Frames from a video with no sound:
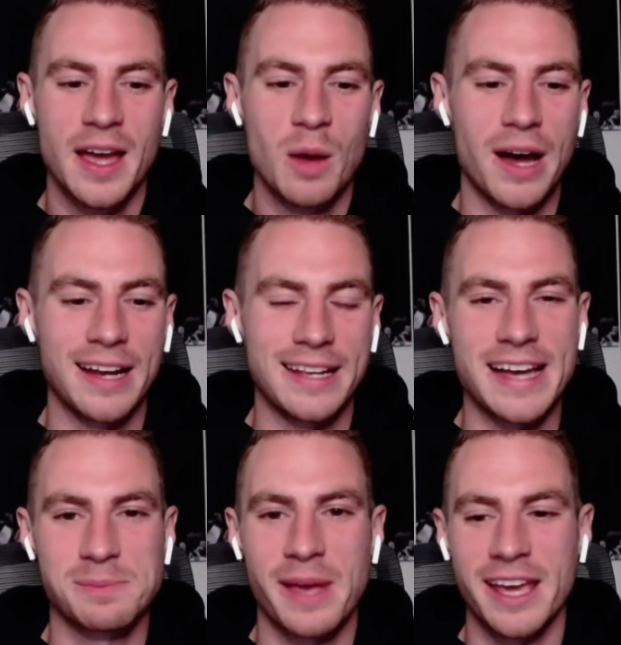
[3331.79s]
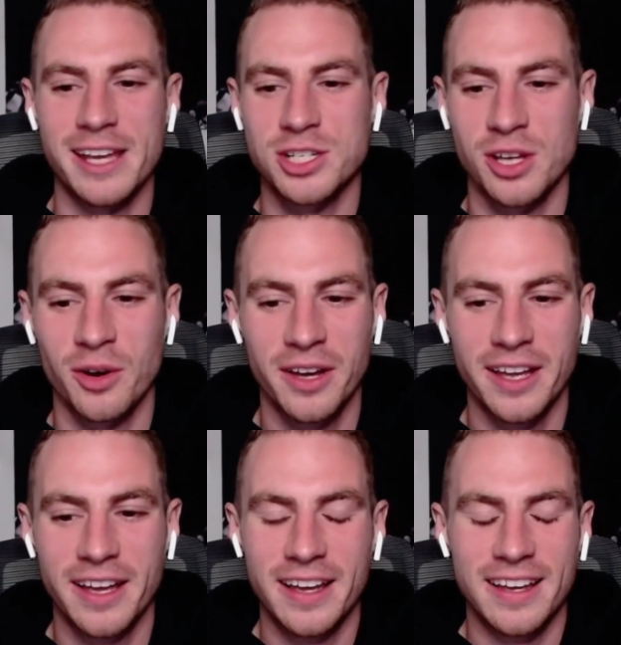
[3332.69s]
podcast page. So
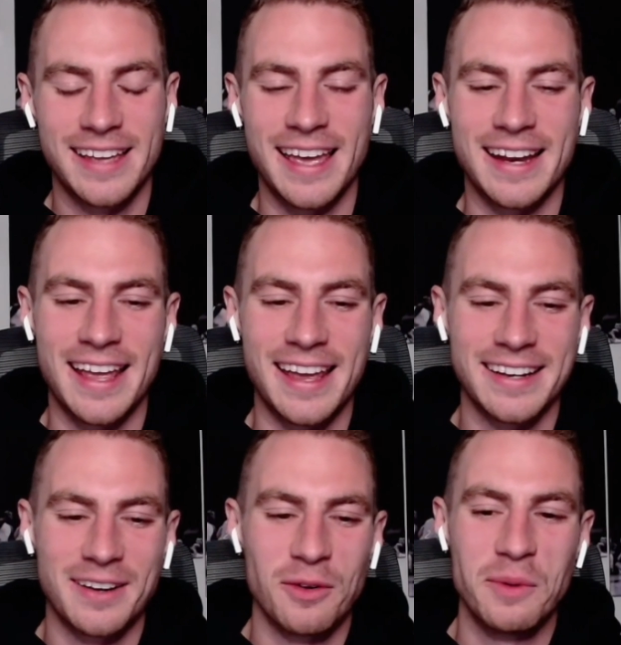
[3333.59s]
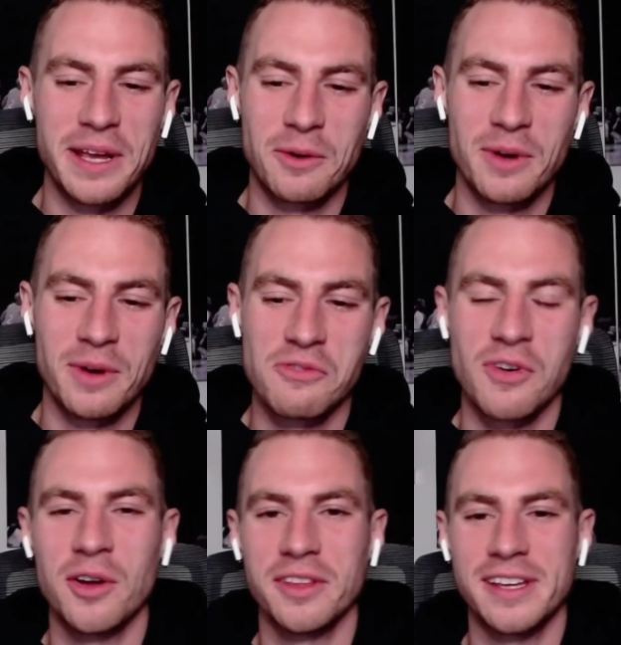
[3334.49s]
hint, hint, wink, wink,
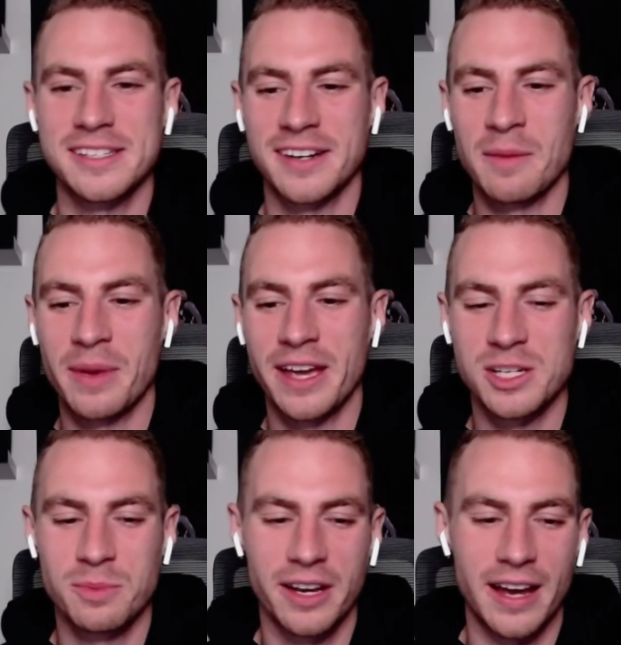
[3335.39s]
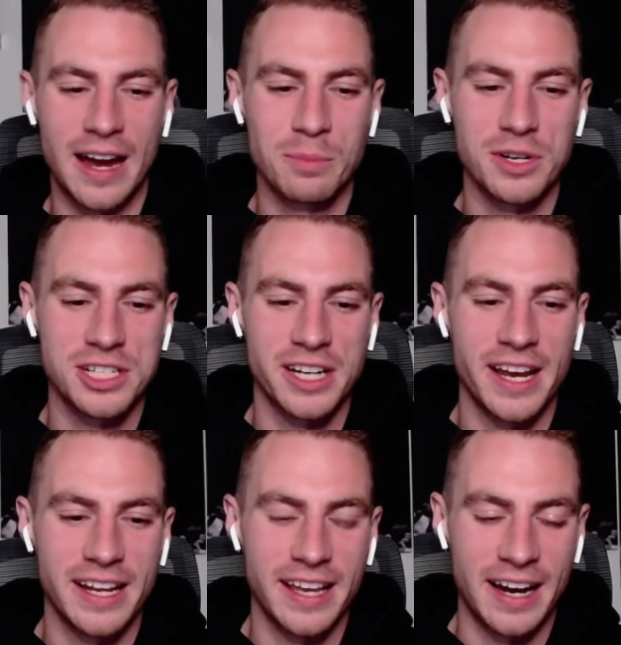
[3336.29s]
follow the Instagram page. But I
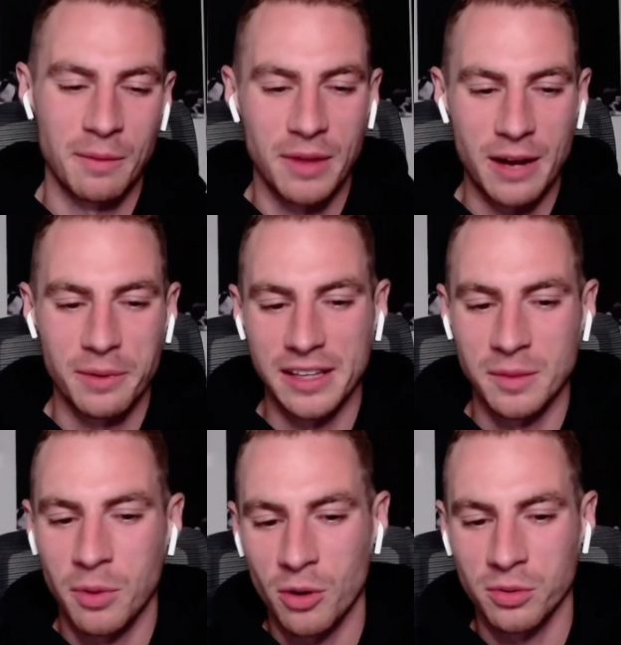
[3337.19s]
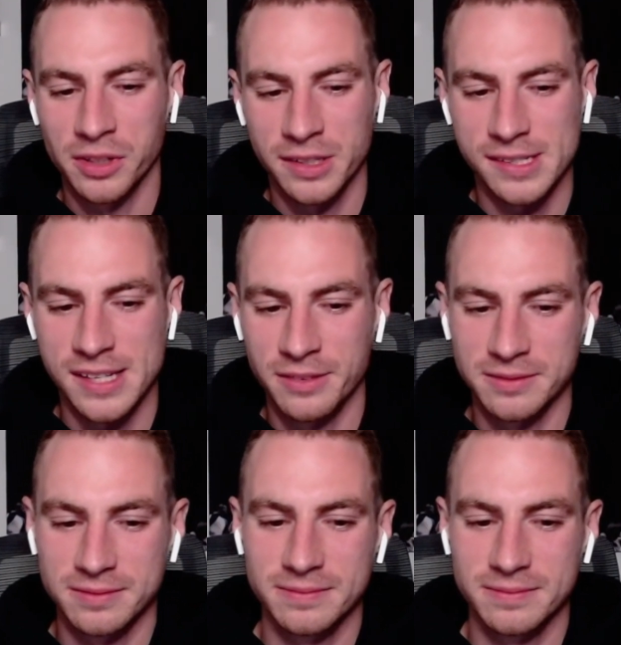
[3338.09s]
appreciate it, and I'm glad we got the ball rolling on this, Devin.